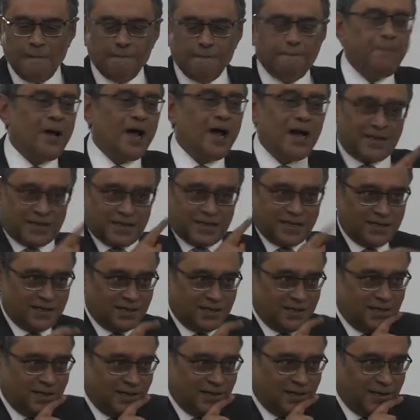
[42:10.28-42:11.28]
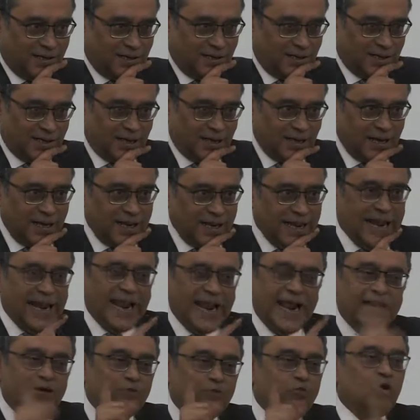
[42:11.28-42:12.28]
But
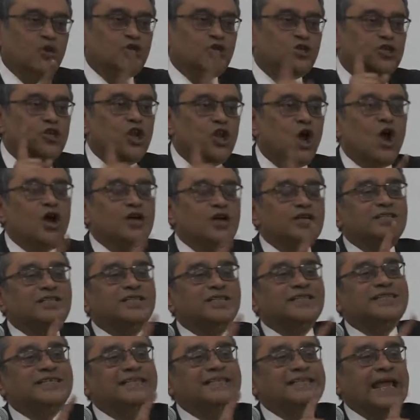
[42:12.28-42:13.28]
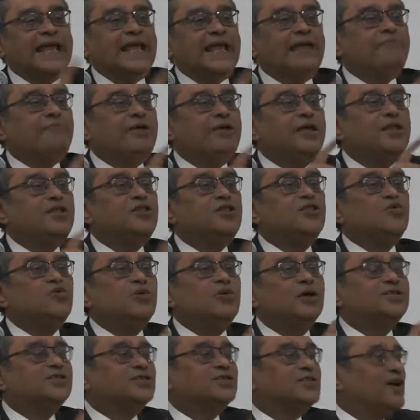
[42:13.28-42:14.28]
it was not the same Hindu
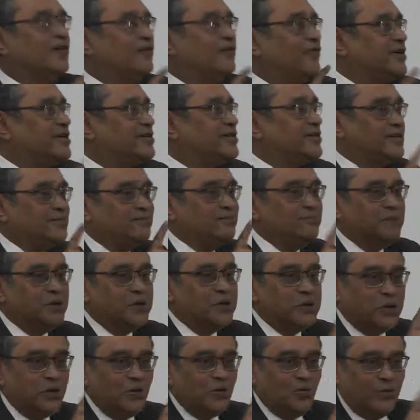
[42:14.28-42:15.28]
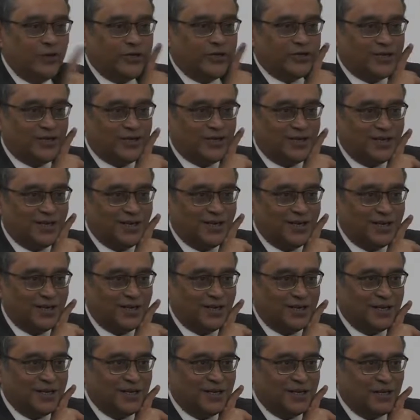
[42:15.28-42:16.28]
conservatism which,
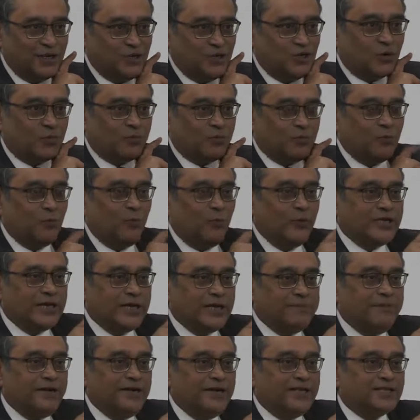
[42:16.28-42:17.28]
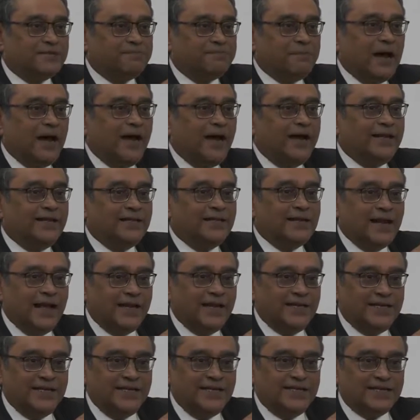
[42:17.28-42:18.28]
took, which had been inspired in the
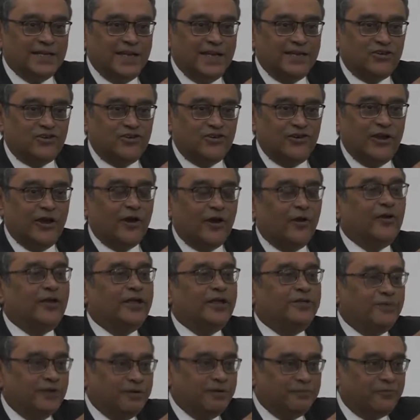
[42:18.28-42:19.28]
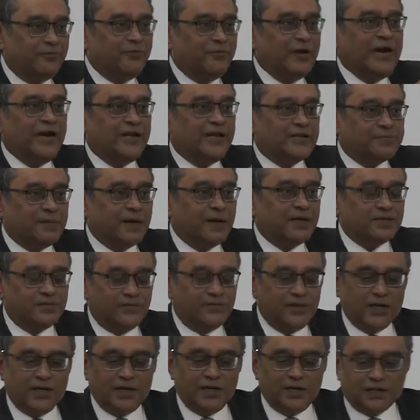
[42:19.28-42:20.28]
19th century or even various parts of
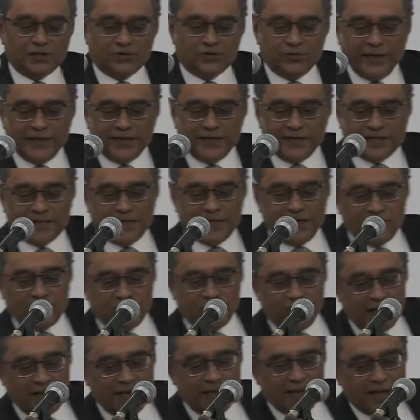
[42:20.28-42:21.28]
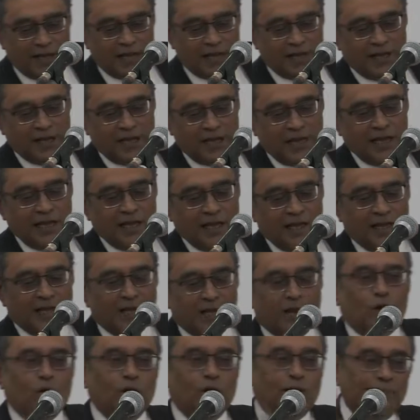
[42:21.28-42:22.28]
the earlier 20th century.
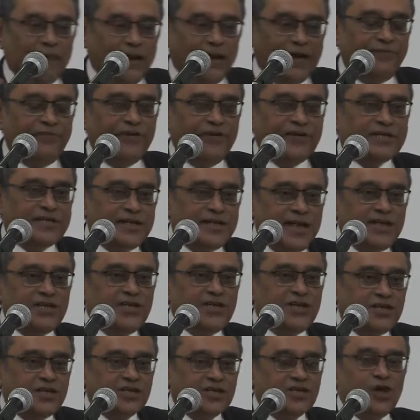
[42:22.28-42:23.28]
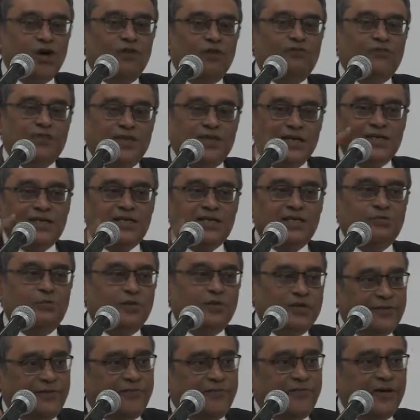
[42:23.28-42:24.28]
Or the manifestations of this were
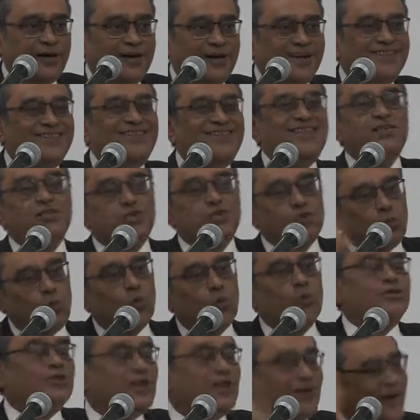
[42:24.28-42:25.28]
different. This was a